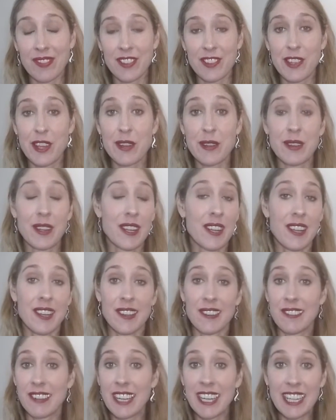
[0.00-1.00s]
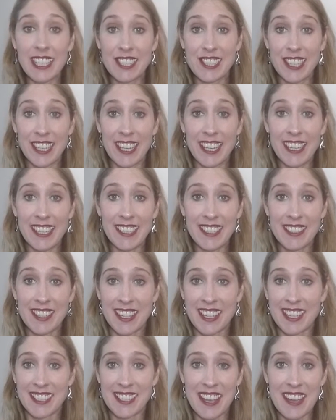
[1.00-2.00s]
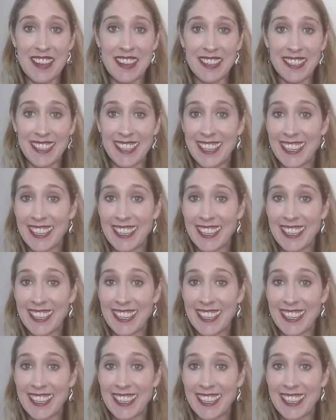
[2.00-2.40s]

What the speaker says: So really tricky, so